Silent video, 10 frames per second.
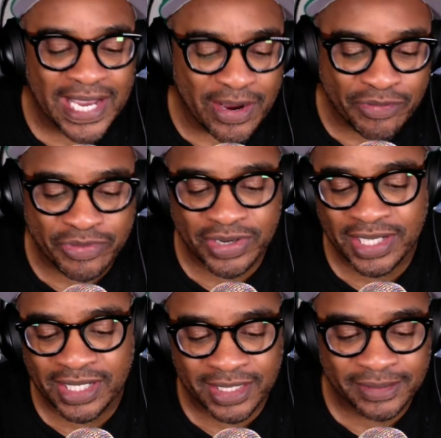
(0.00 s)

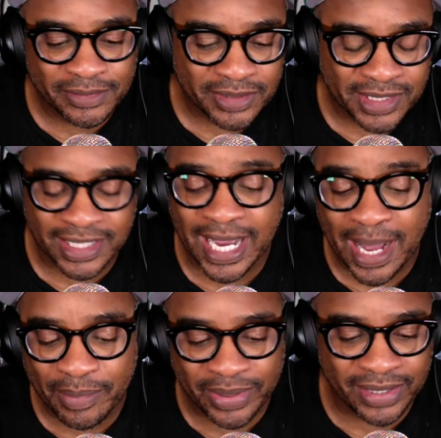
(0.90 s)
every
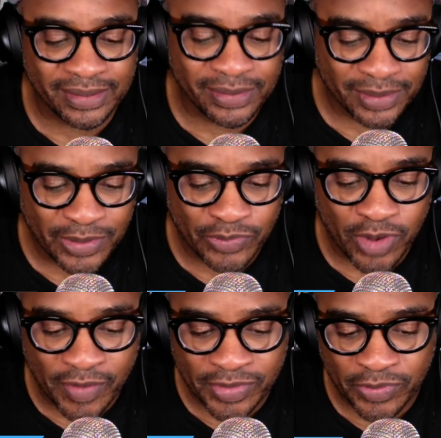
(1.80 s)
comment
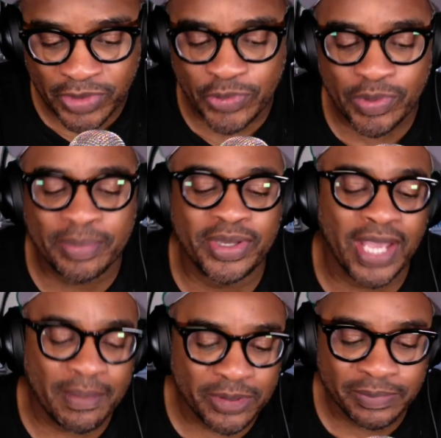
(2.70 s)
involving Victor
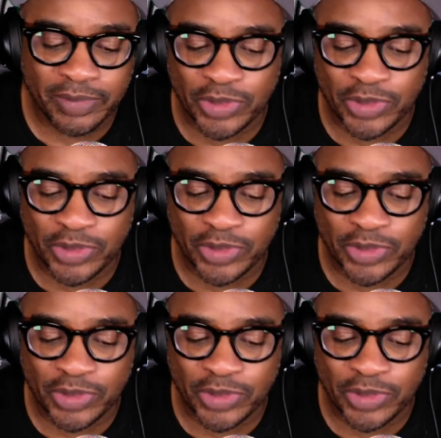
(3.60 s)
Wembanyama.